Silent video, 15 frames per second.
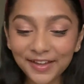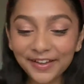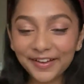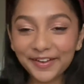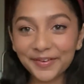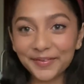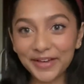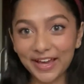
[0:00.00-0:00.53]

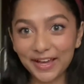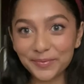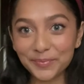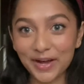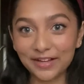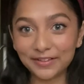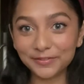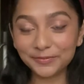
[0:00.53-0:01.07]
Okay,
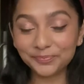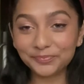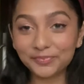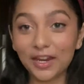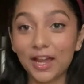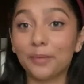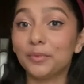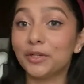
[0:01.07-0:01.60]
well,
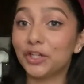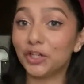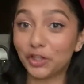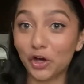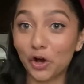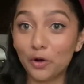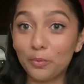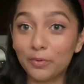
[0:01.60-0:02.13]
I'm gonna
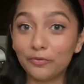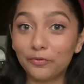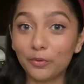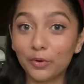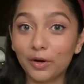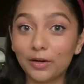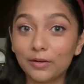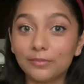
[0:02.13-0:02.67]
go
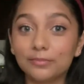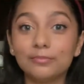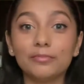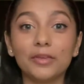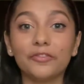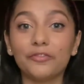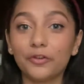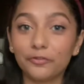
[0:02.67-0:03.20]
before my
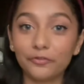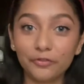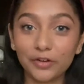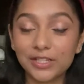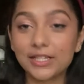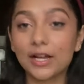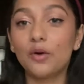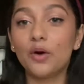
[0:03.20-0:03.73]
phone
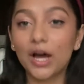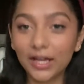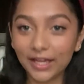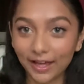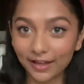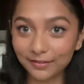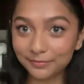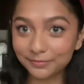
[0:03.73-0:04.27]
freaks out
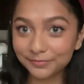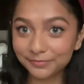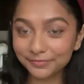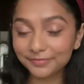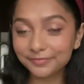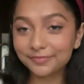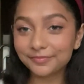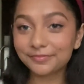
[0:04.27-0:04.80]
again
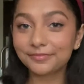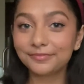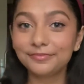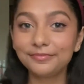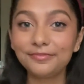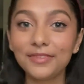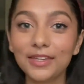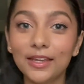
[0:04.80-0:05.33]

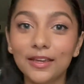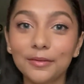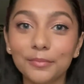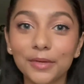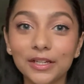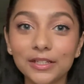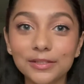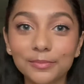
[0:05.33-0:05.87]
and
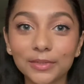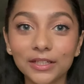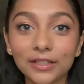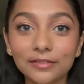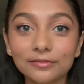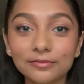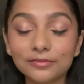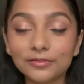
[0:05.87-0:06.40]
makes me
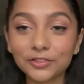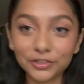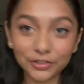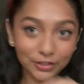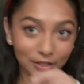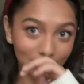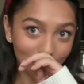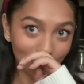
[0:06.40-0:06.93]

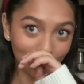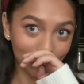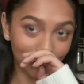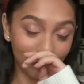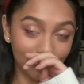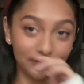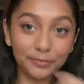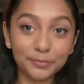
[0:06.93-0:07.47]
shut it all
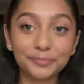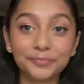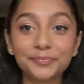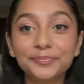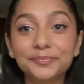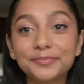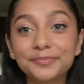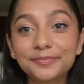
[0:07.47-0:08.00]
down.
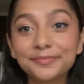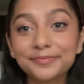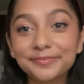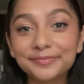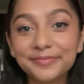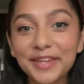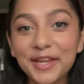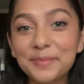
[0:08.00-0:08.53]

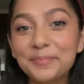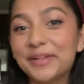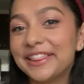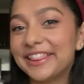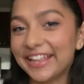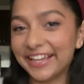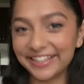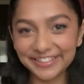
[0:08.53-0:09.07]
But
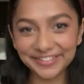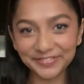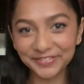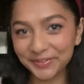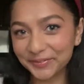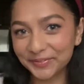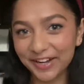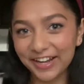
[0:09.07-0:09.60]
thanks for
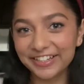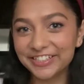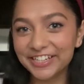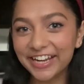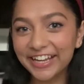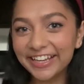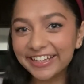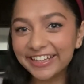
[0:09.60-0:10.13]
watching.